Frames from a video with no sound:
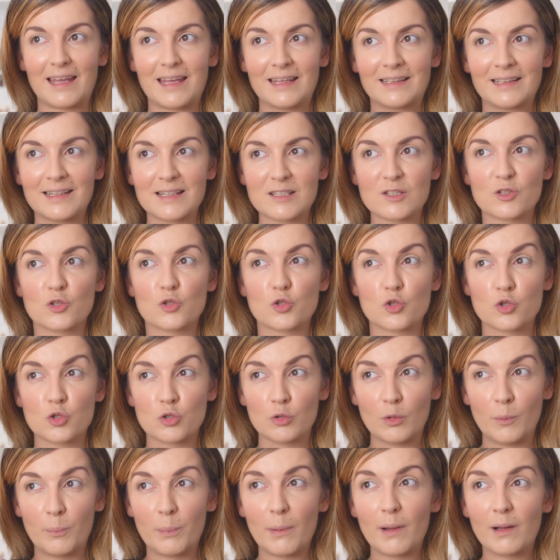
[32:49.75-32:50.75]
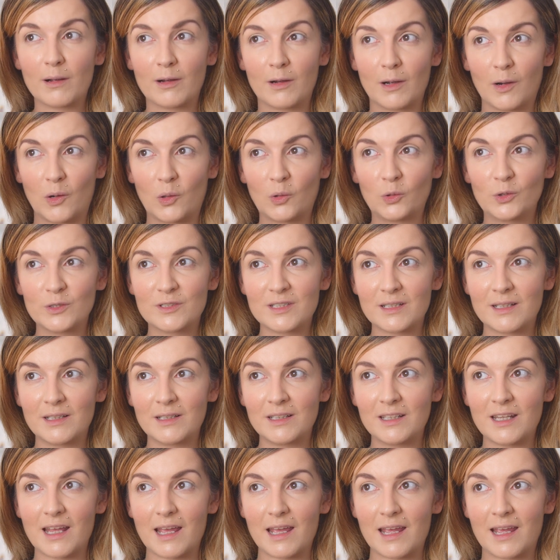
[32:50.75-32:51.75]
It is super
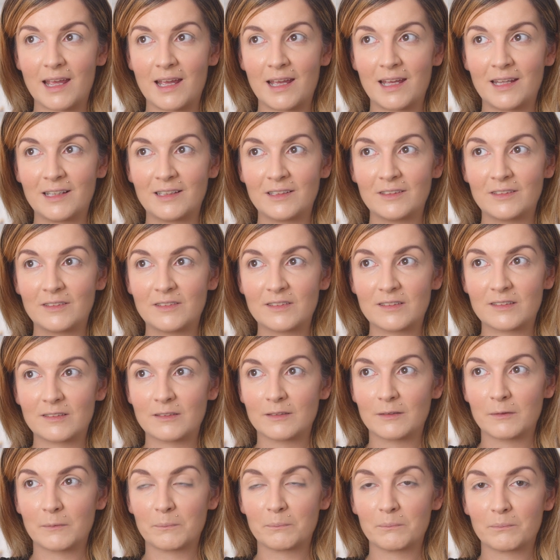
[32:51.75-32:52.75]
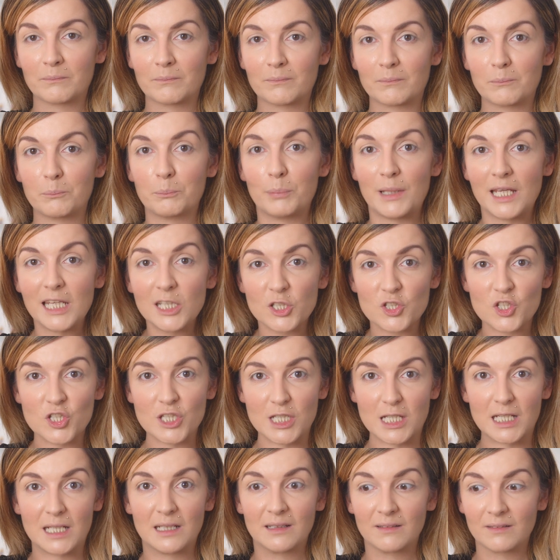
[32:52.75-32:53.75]
golden and
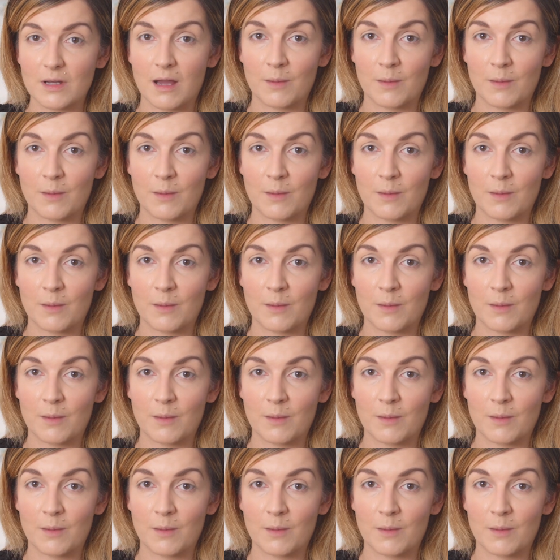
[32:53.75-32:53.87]
peachy.